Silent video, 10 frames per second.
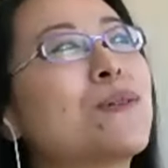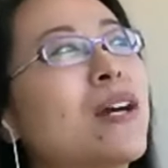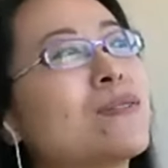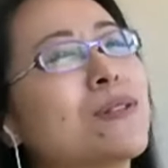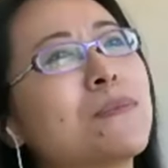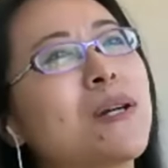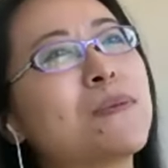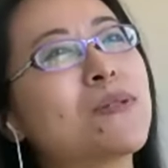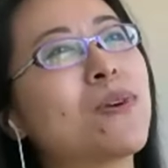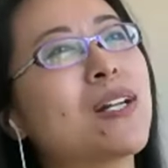I
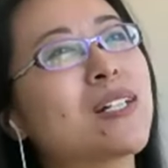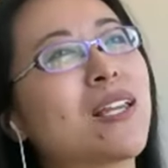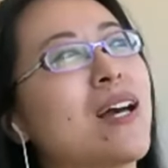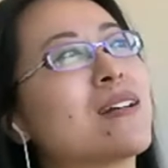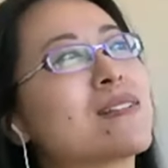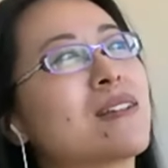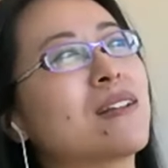remember one class,